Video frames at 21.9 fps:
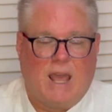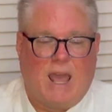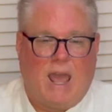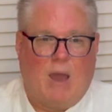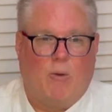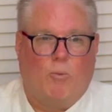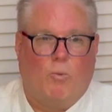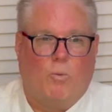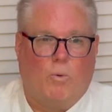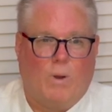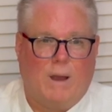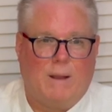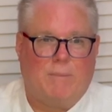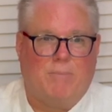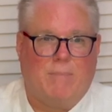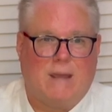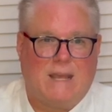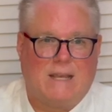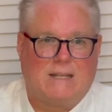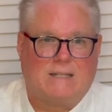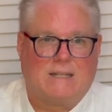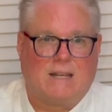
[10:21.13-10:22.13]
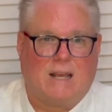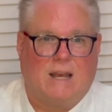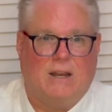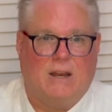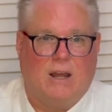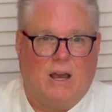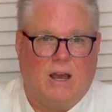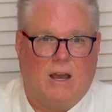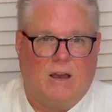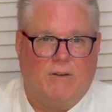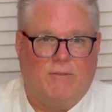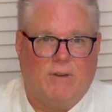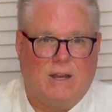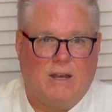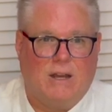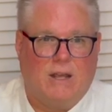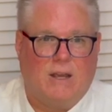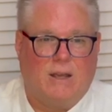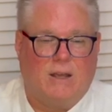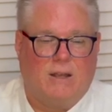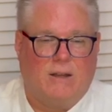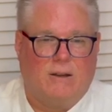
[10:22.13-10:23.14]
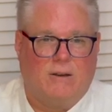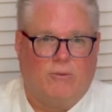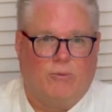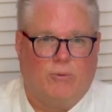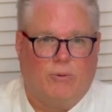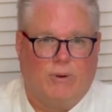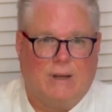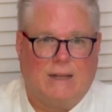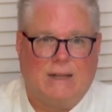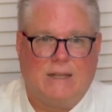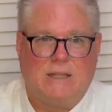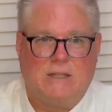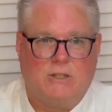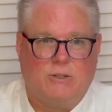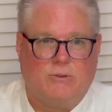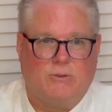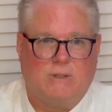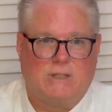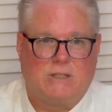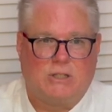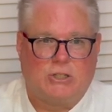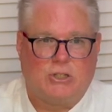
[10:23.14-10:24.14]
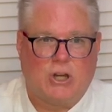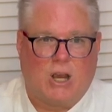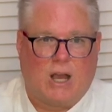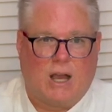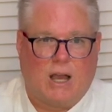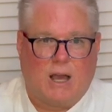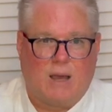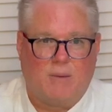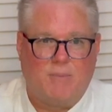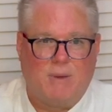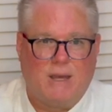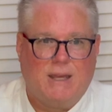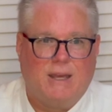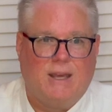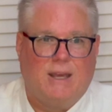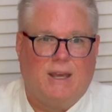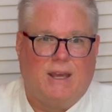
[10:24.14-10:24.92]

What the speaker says: and what makes an oven really do its job